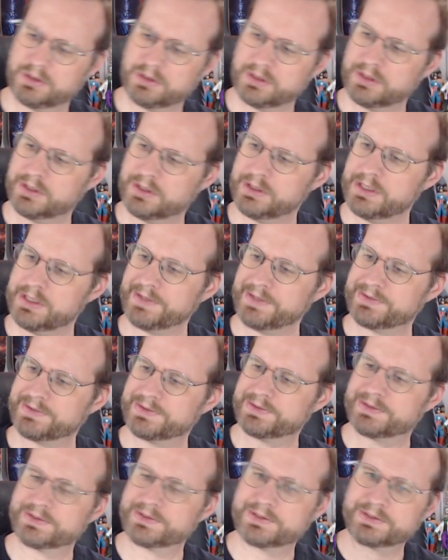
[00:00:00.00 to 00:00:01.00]

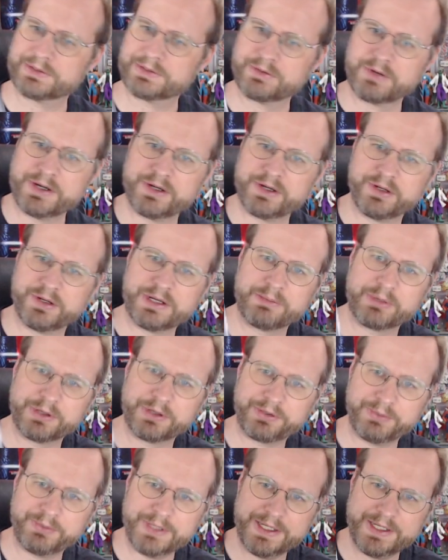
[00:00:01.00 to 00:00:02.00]
Yes. Grendel number
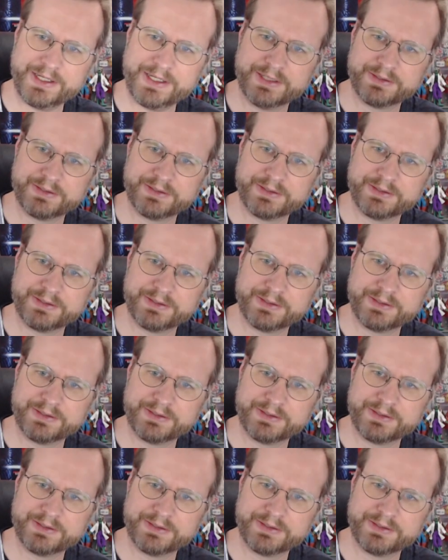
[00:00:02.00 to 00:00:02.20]
3.